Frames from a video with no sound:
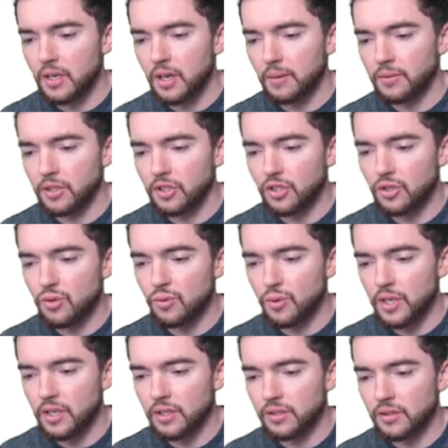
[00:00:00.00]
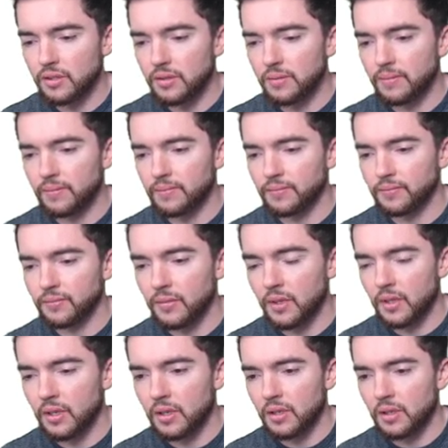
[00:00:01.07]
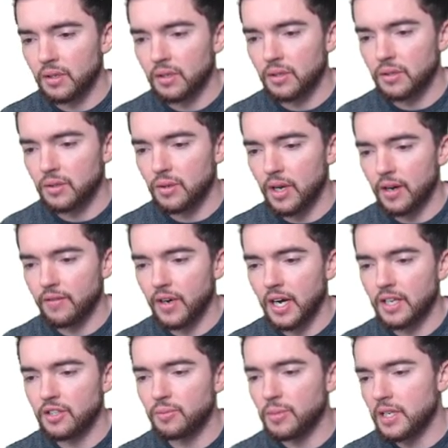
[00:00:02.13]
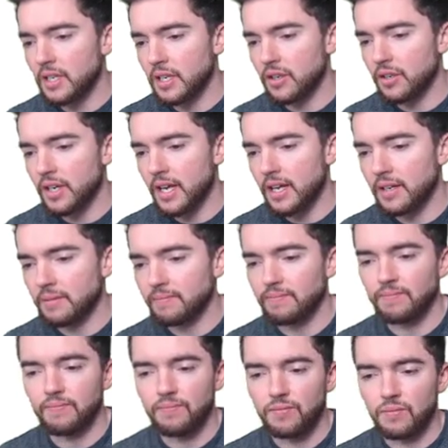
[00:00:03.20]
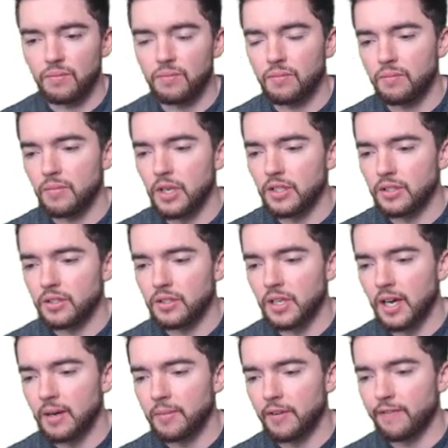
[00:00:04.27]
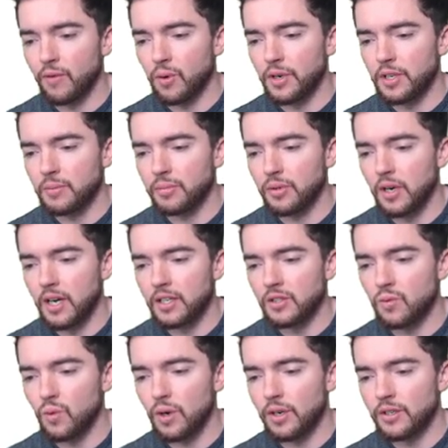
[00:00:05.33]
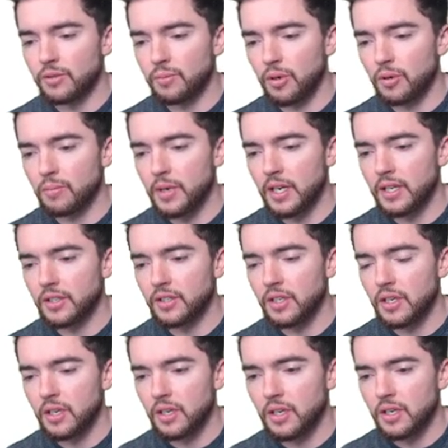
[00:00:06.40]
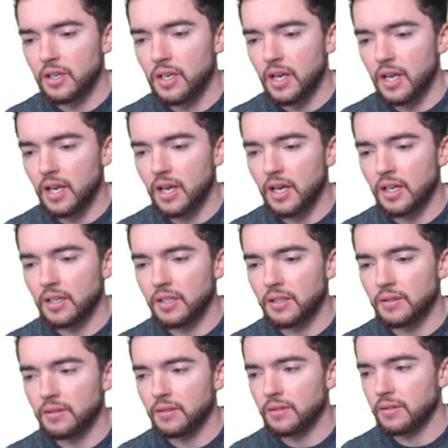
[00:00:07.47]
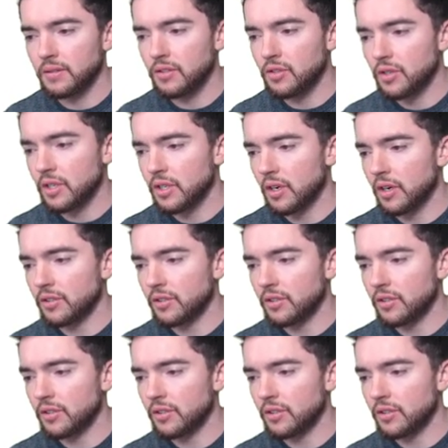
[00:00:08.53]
up to two weeks. You have high speed internet, must type 40 plus words per minute, and you can